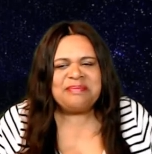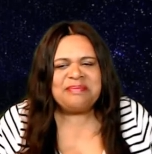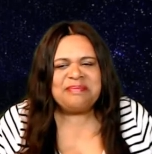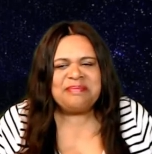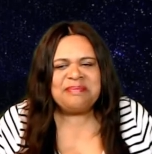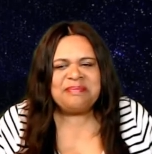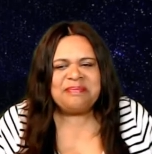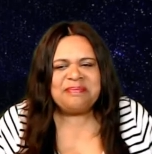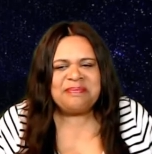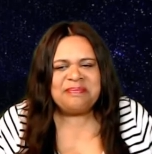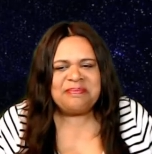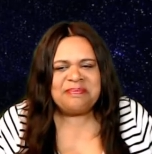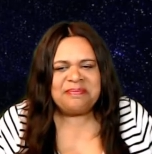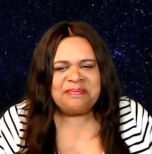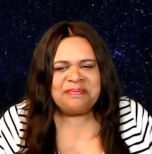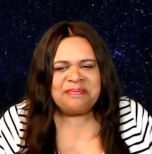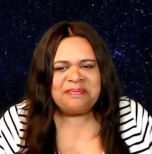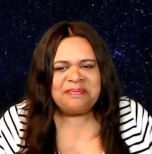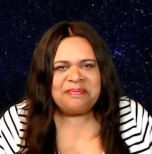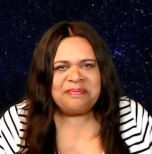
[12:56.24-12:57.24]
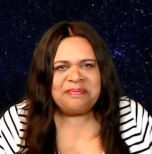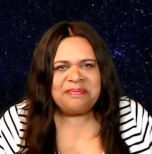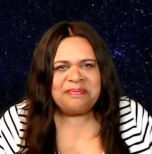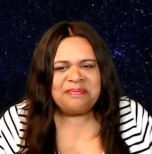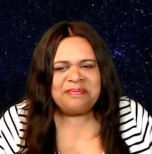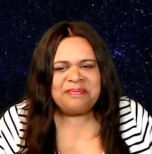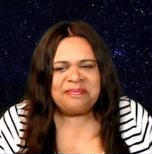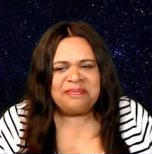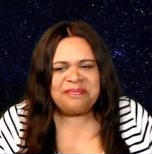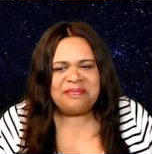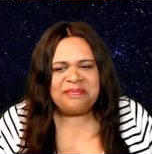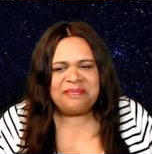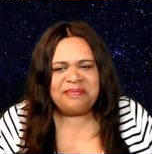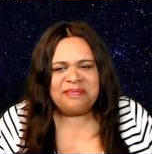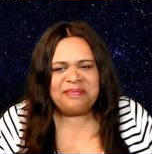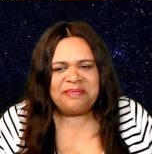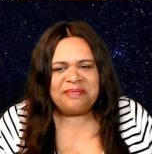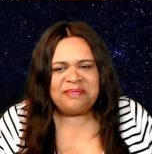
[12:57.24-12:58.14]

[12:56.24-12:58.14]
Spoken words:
[no speech]